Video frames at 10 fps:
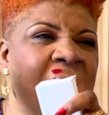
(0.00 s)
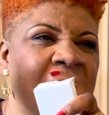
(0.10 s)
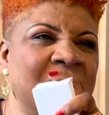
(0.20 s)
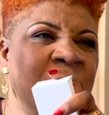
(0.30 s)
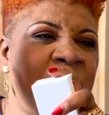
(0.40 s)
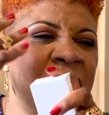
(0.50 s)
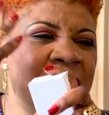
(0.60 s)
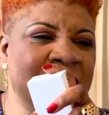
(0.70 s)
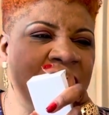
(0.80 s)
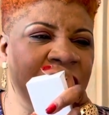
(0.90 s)
I said, mommy,
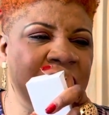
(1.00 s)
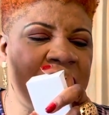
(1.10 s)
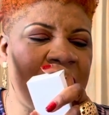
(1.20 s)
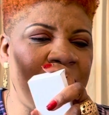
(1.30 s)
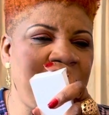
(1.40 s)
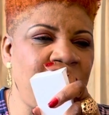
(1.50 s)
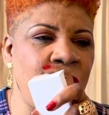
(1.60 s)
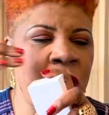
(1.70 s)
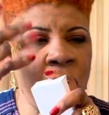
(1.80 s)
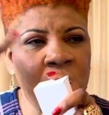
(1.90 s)
let's give it time. You know,
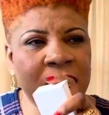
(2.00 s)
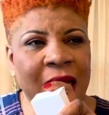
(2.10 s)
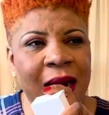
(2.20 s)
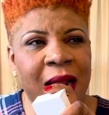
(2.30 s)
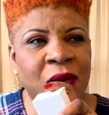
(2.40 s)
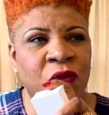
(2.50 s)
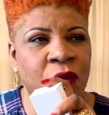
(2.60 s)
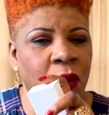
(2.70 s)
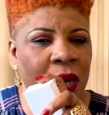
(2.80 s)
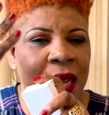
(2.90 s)
we walked around,
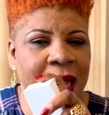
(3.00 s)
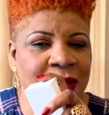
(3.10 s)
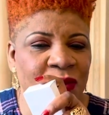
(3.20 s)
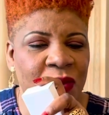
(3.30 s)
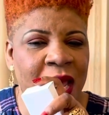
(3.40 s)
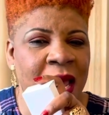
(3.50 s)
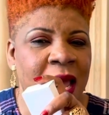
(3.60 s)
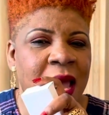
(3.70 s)
walked elsewhere.